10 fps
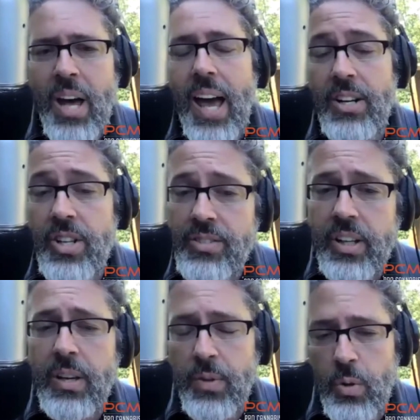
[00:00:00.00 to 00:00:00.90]
And just
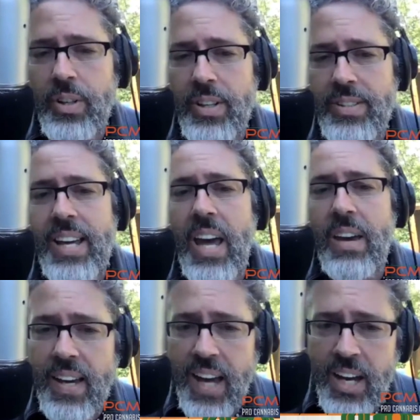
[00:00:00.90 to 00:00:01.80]
like if you were to take a
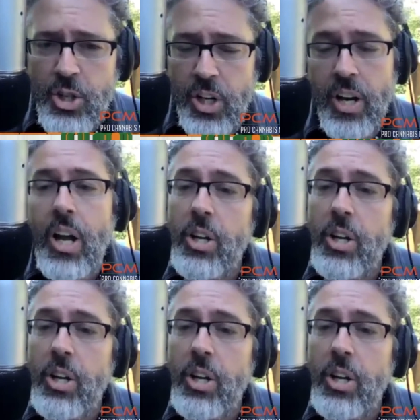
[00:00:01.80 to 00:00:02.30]
vacation,